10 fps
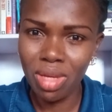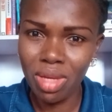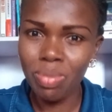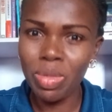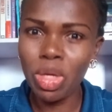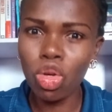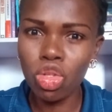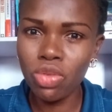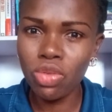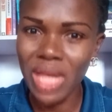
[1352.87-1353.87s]

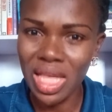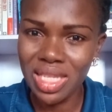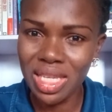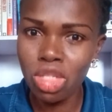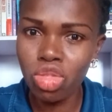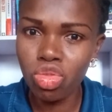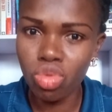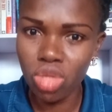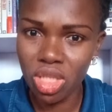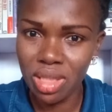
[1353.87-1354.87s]
because of that
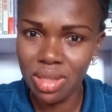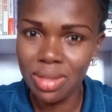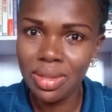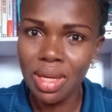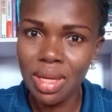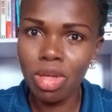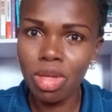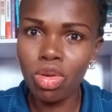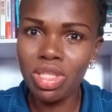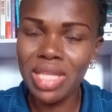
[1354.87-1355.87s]
estrogen.
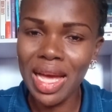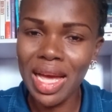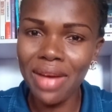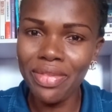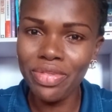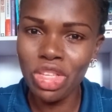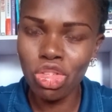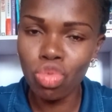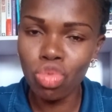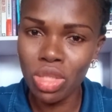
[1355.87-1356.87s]
Because they have
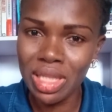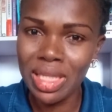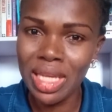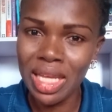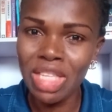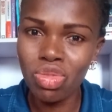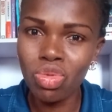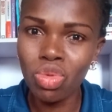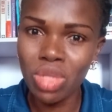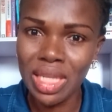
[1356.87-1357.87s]
estrogen, the
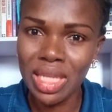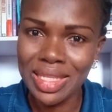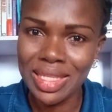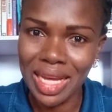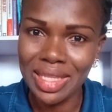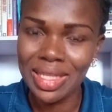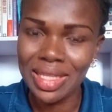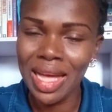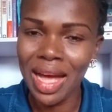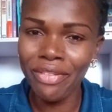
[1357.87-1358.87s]
estrogen intact,
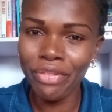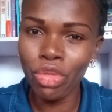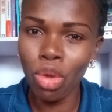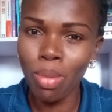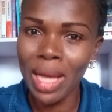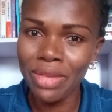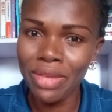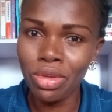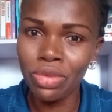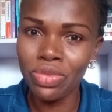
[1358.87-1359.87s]
they have normal
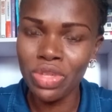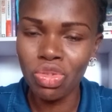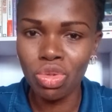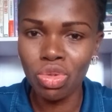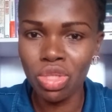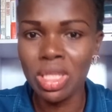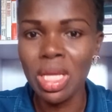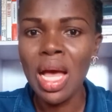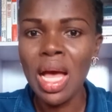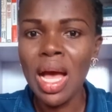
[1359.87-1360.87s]
level of estrogen.
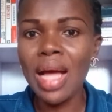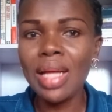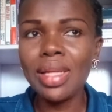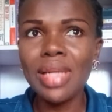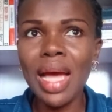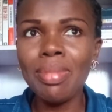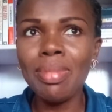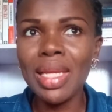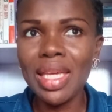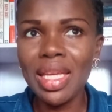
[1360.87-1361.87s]
And I'm
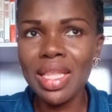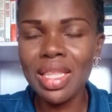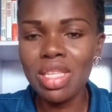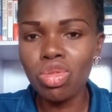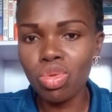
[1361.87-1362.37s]
linking these to